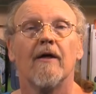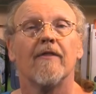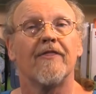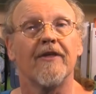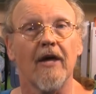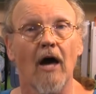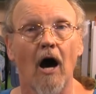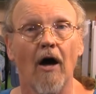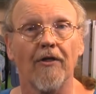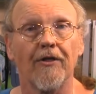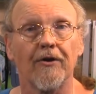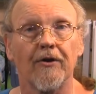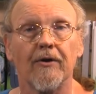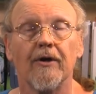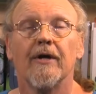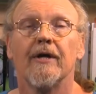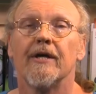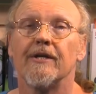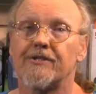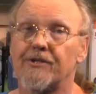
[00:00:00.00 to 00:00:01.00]
The other
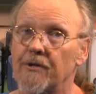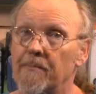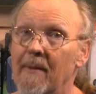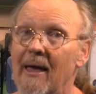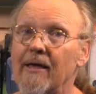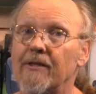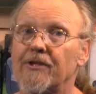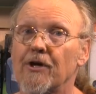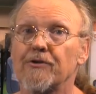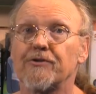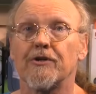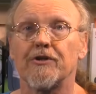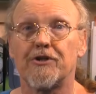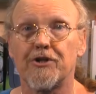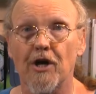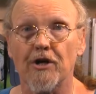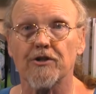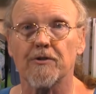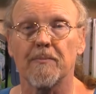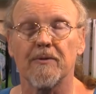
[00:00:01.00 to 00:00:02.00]
is to make those
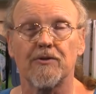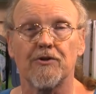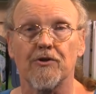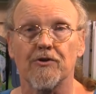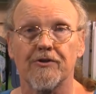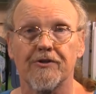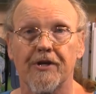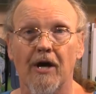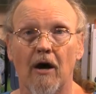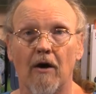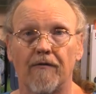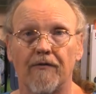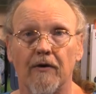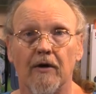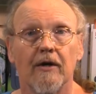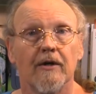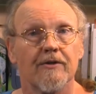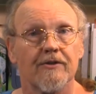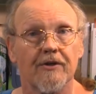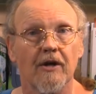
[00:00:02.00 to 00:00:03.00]
adjustments yourself,
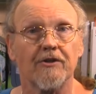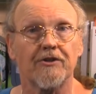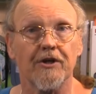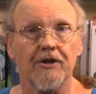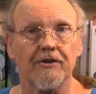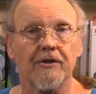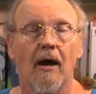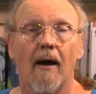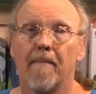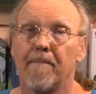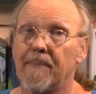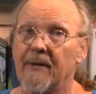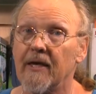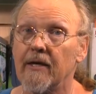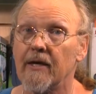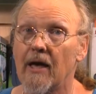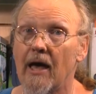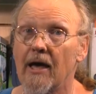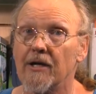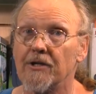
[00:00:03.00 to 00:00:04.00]
such as
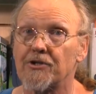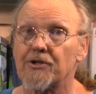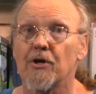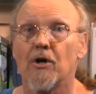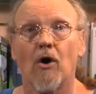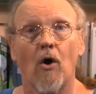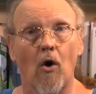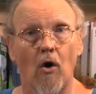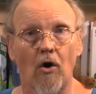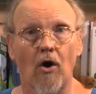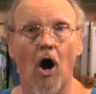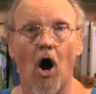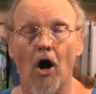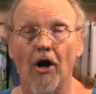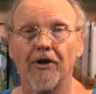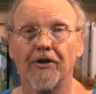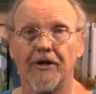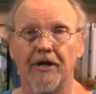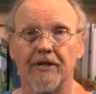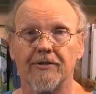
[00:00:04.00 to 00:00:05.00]
pH or
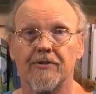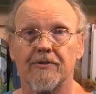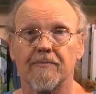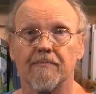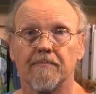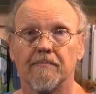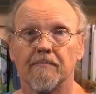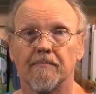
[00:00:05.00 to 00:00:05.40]
hardness.